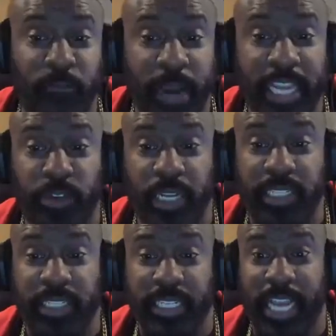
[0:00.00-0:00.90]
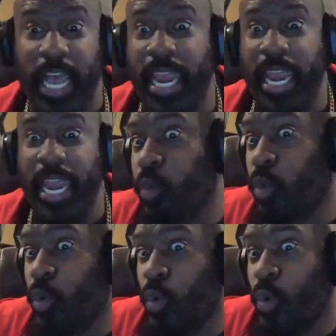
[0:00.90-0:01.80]
ray tracing. Y'all like,
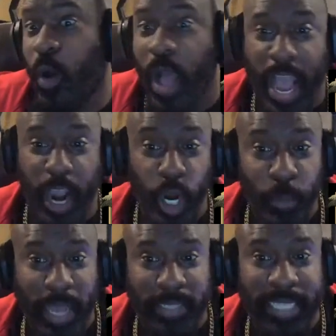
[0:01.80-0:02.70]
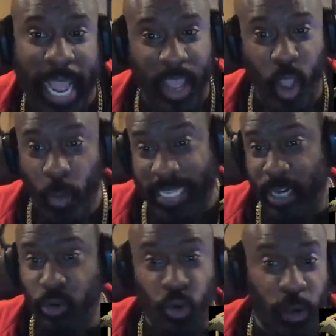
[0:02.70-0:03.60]
ooh, I heard about that with that
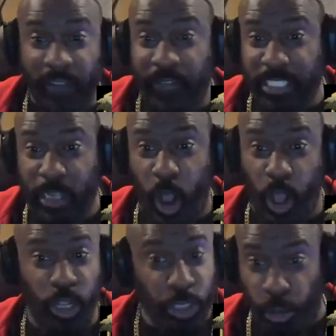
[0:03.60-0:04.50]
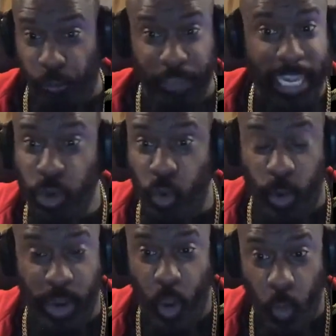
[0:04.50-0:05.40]
new graphics card. So if they
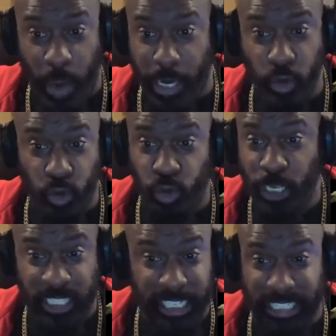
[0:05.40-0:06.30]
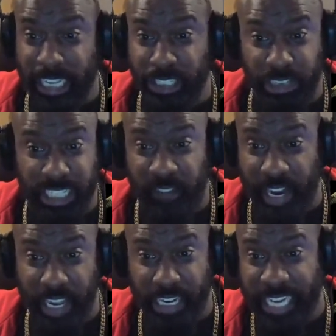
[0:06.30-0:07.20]
doing what a new $600,
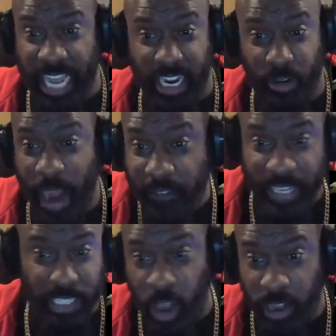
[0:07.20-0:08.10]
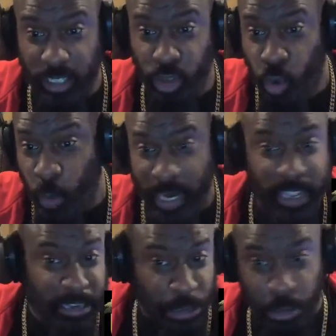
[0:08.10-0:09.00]
$700 graphics card is doing,
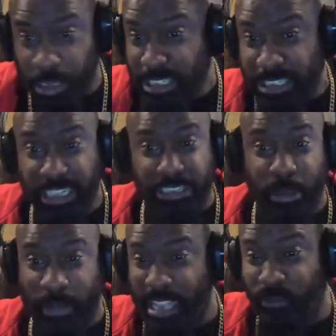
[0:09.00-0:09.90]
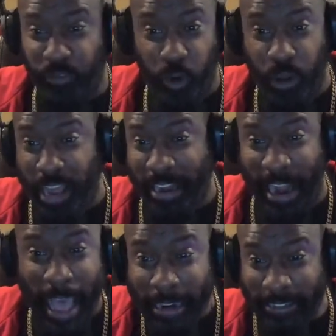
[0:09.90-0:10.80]
yo, this system that's
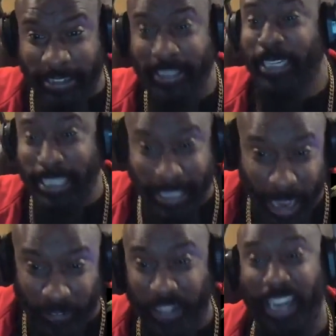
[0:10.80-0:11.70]
$400 is definitely